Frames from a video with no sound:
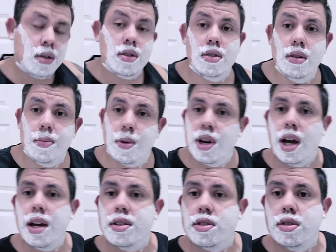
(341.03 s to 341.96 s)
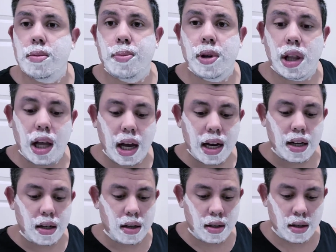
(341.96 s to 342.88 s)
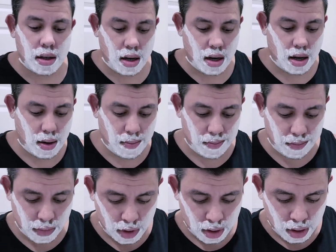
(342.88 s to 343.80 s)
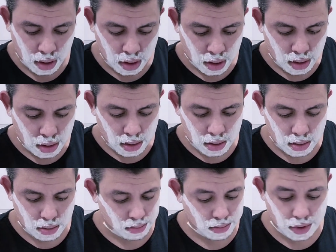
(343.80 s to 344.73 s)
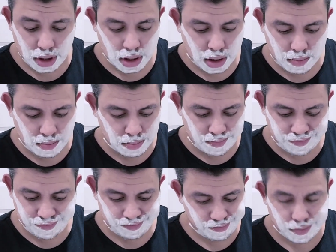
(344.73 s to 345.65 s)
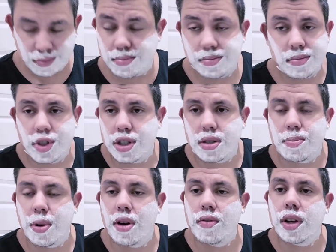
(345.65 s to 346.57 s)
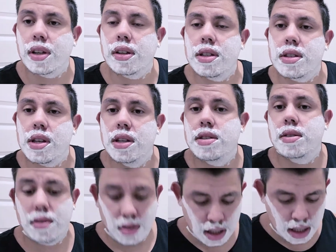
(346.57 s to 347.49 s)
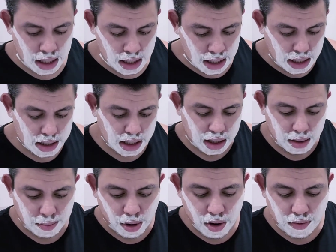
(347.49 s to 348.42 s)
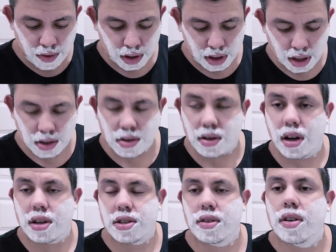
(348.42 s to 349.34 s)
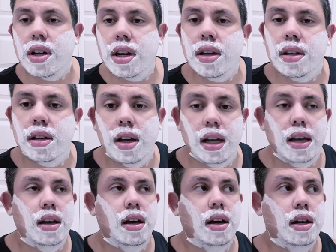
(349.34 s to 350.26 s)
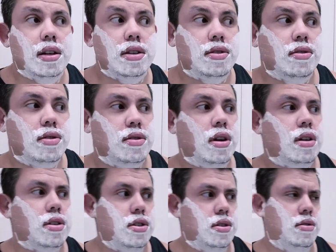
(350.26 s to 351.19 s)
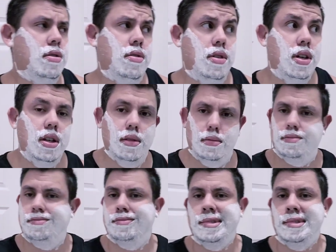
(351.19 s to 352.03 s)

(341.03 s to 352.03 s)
Super nice, super light, um, just just perfect. It's it's it's like the perfect introductory uh, introductory.